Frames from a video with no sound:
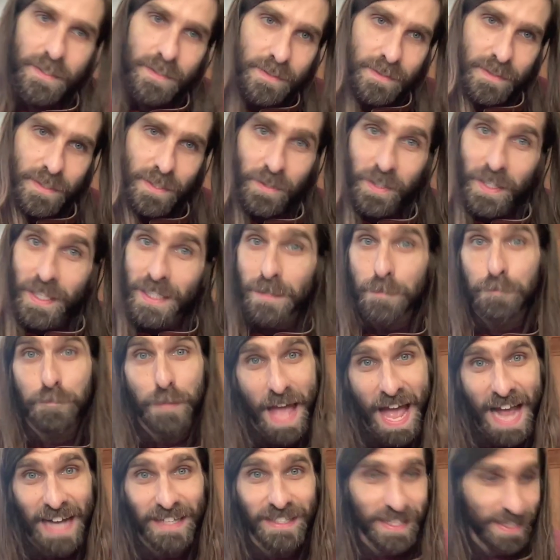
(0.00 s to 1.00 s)
until he gets
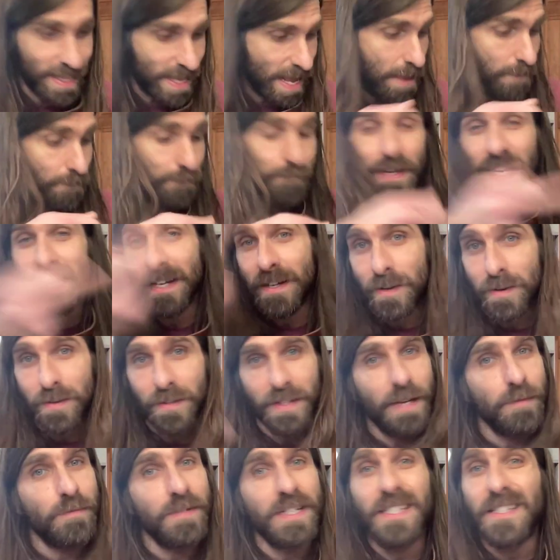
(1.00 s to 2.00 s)
back to that B note
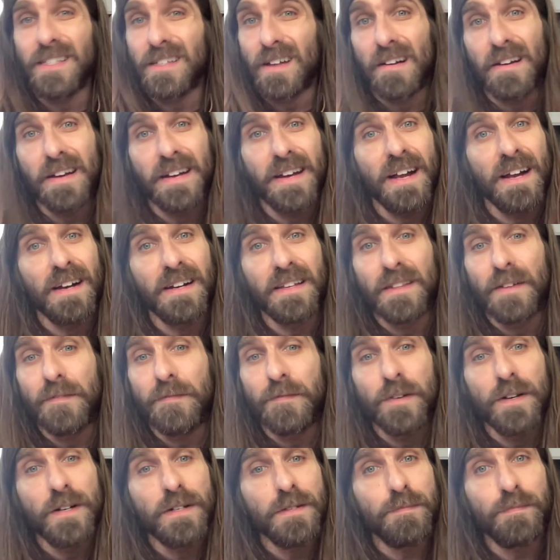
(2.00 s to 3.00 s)
that we started on in the
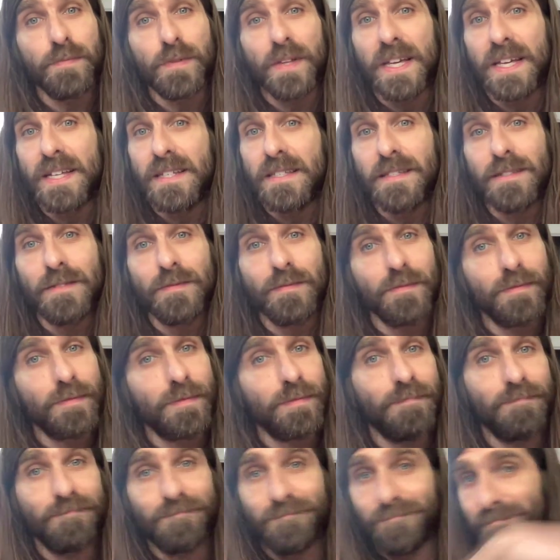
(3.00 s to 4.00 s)
first place
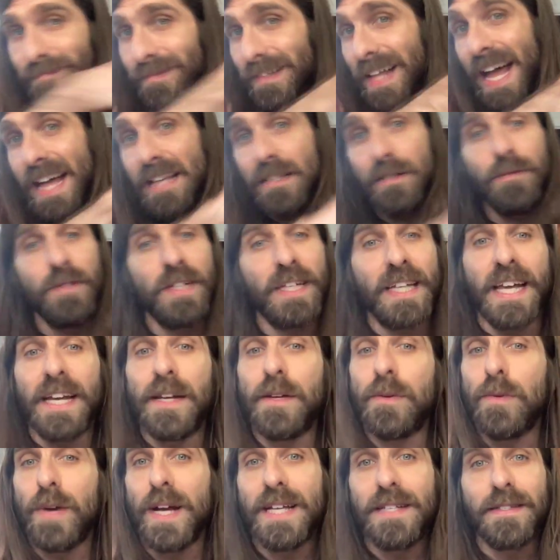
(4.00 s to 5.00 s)
last week
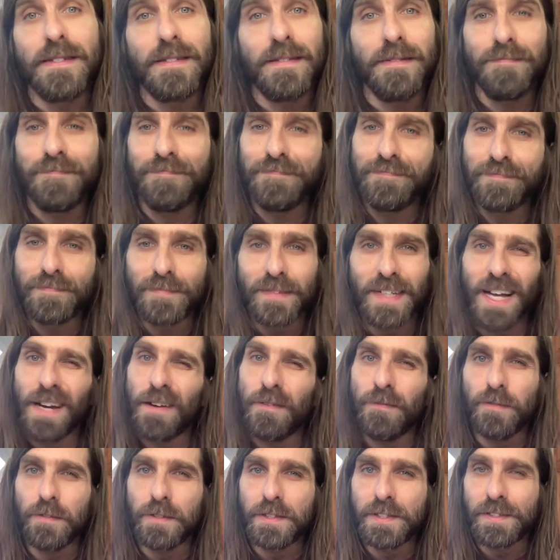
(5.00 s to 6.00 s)
anyways.
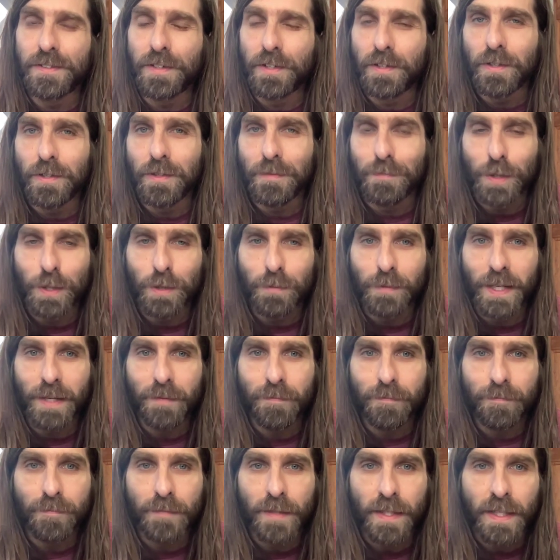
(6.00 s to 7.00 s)
Kind of full circle moment.
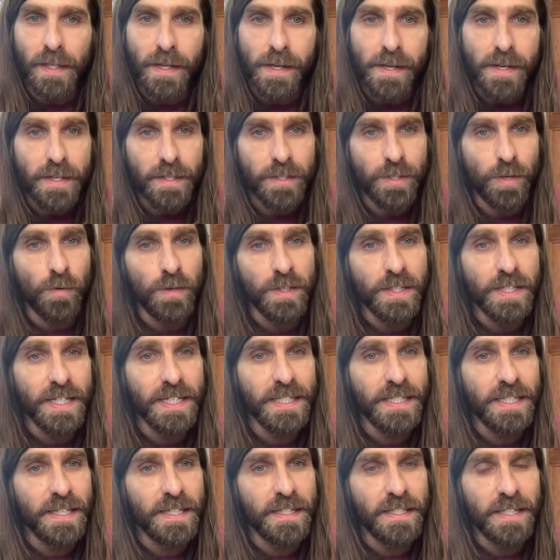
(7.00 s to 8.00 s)
So once you
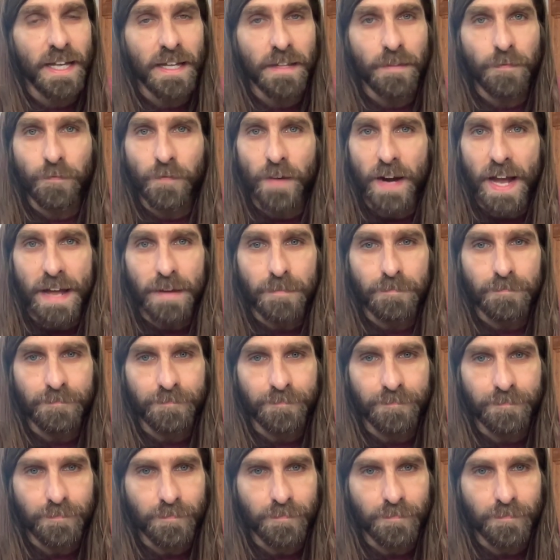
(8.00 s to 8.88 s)
get to the 10th fret, and